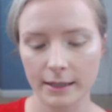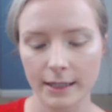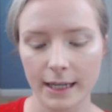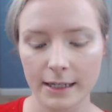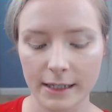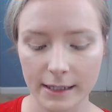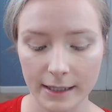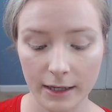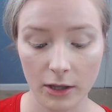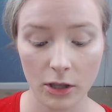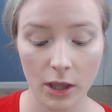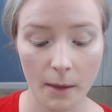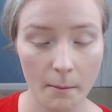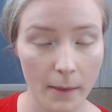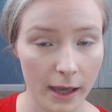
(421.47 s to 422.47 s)
it doesn't
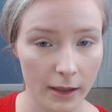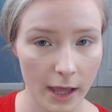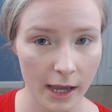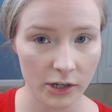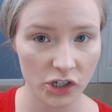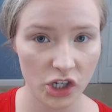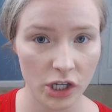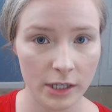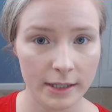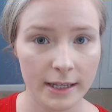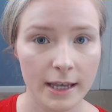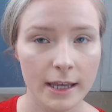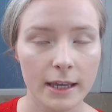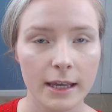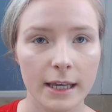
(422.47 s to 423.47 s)
clump my lashes.
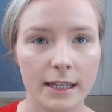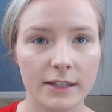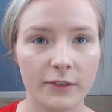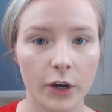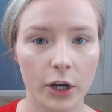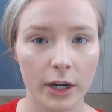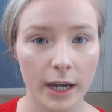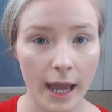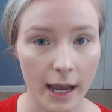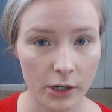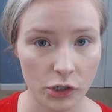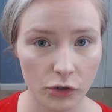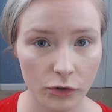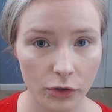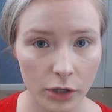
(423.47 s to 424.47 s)
It's very
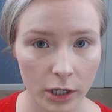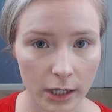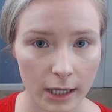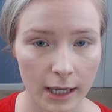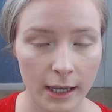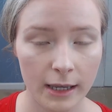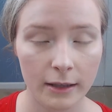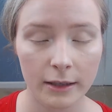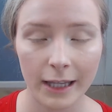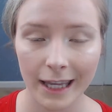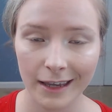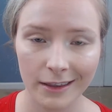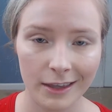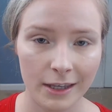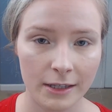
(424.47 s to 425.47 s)
natural looking,
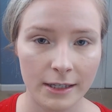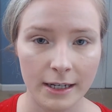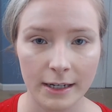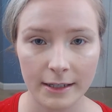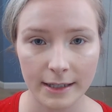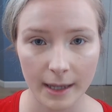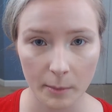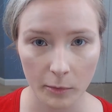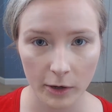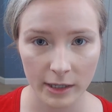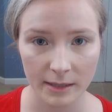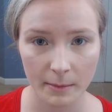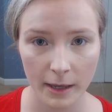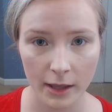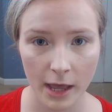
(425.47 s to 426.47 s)
lengthens, and it separates
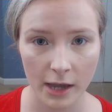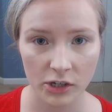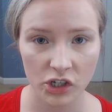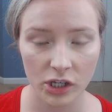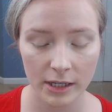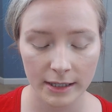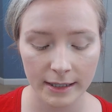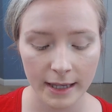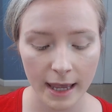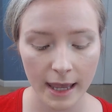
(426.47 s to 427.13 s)
my lashes.